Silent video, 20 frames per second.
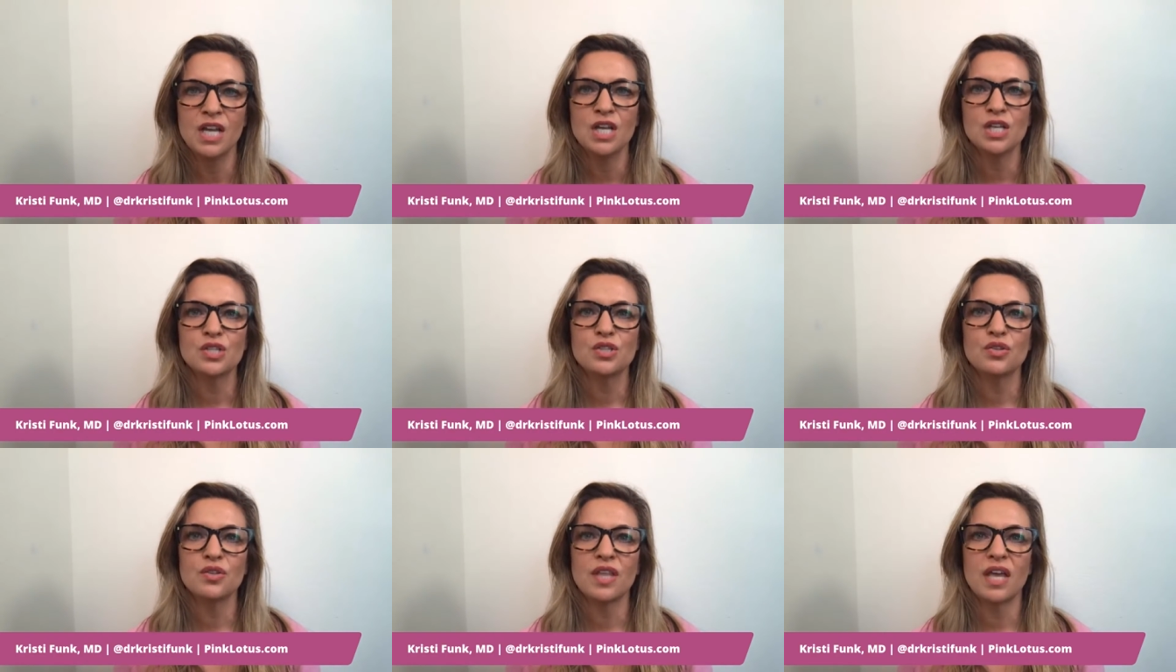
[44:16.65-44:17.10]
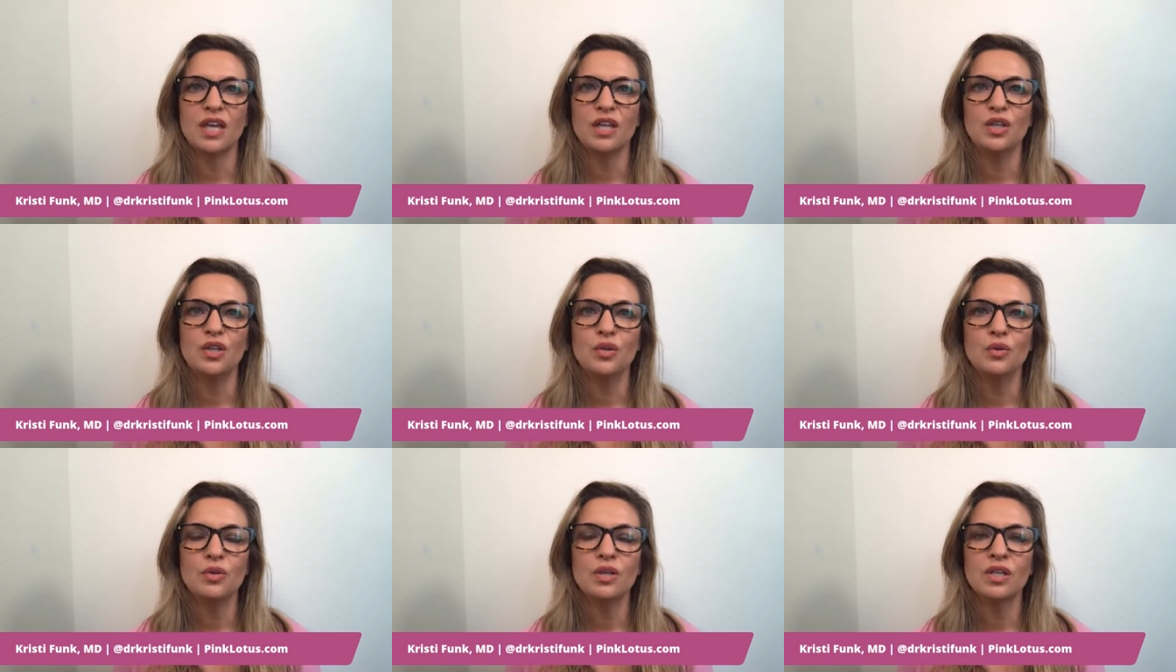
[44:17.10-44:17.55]
so that
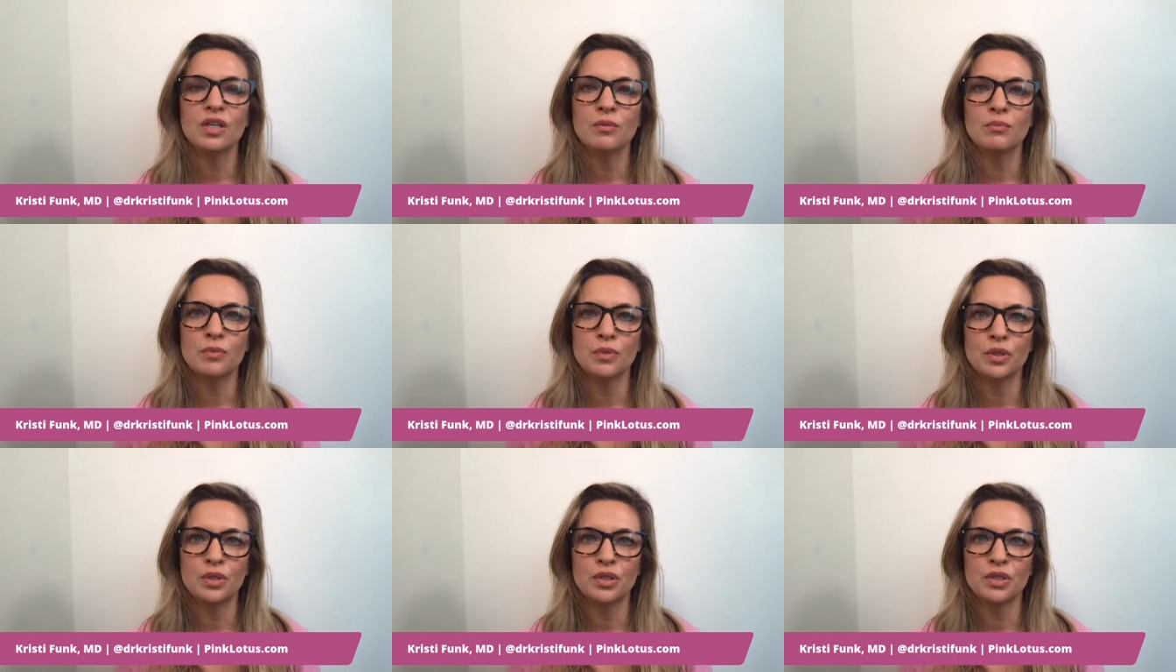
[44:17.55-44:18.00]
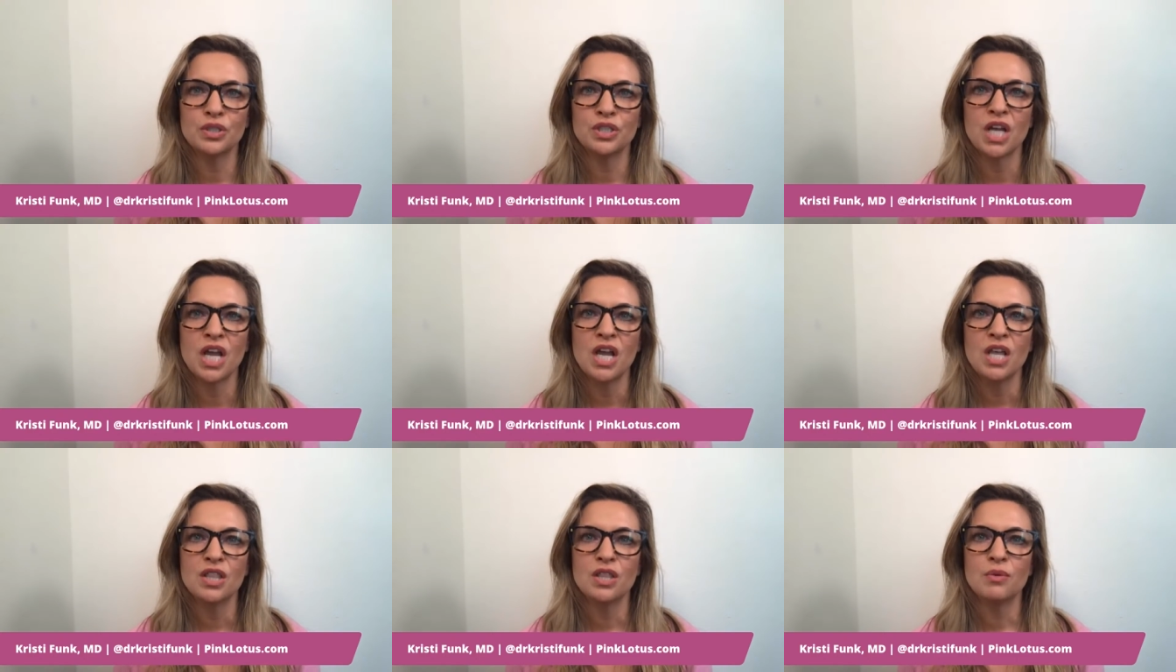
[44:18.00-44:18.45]
you can emerge
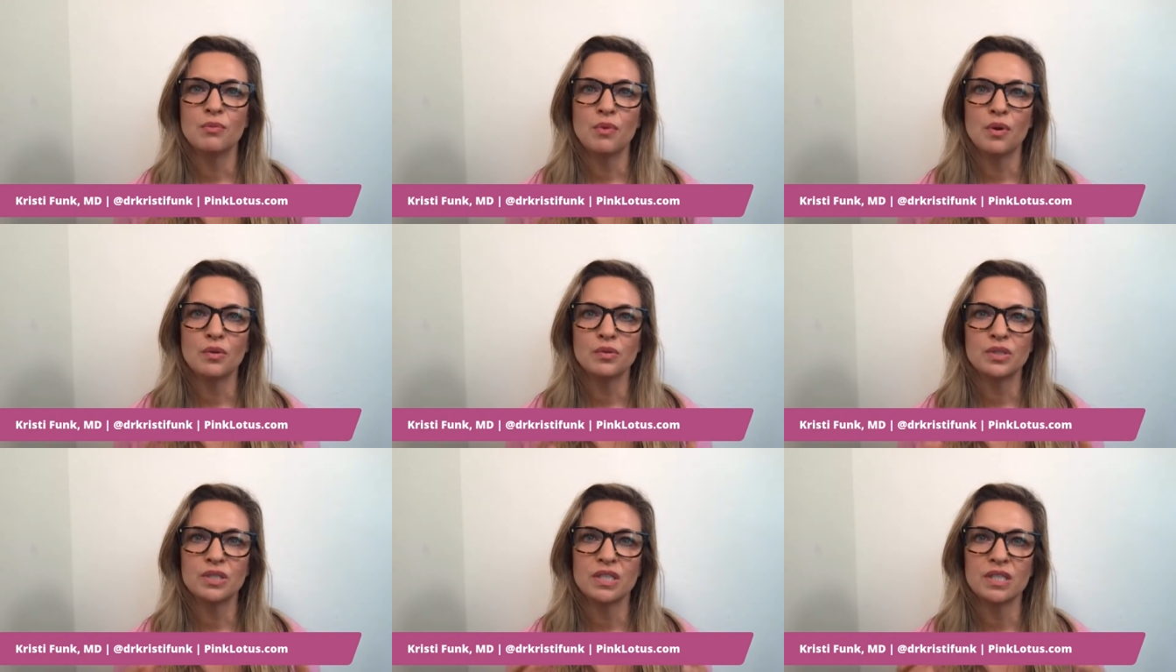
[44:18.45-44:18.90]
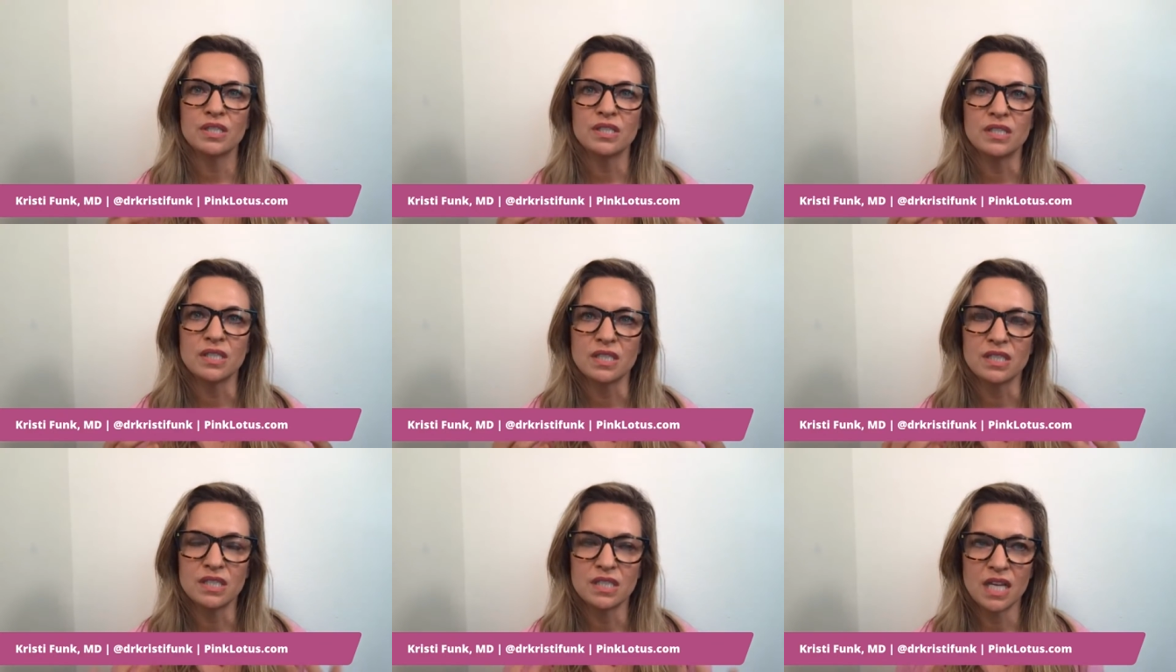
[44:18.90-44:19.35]
the most
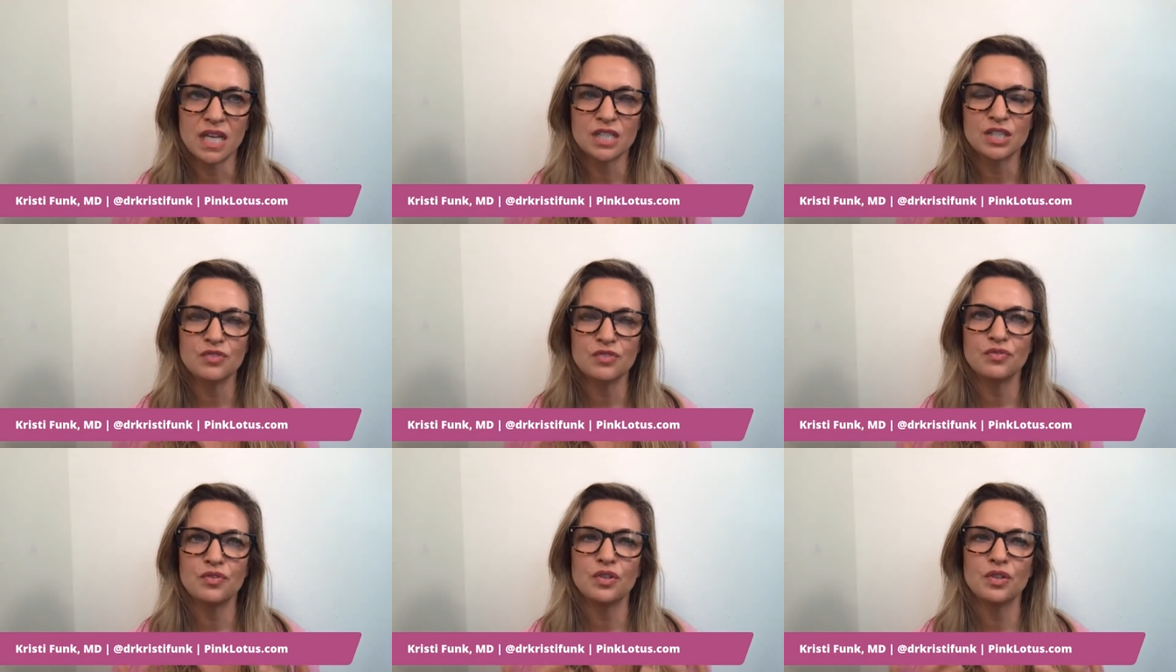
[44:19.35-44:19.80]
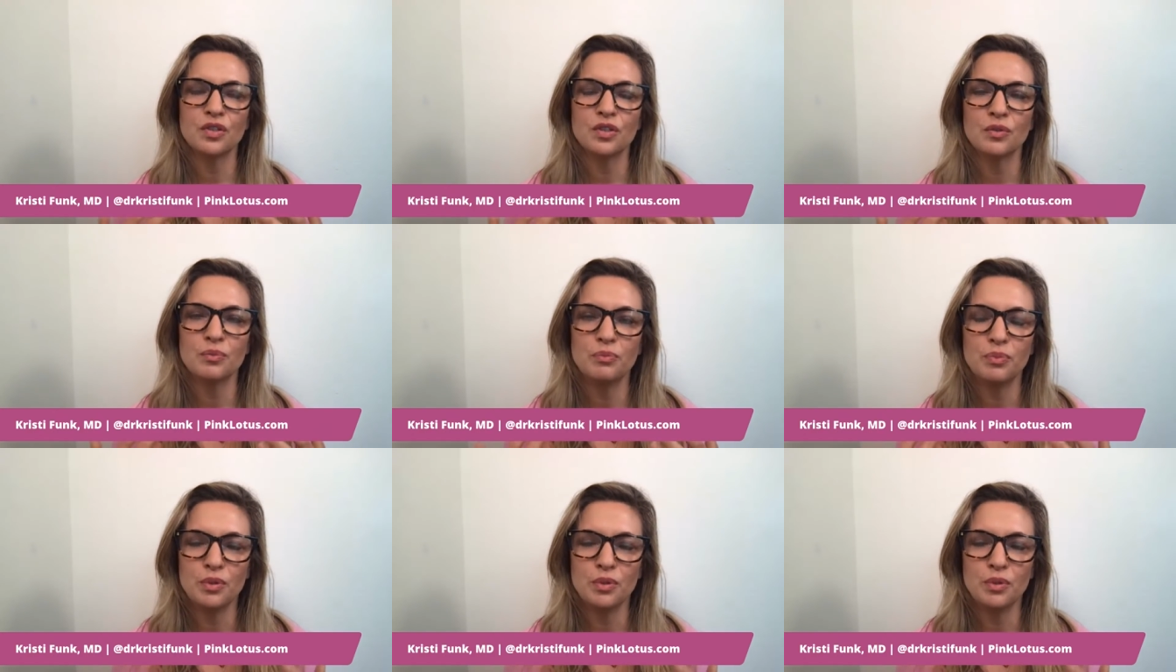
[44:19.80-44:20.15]
successful,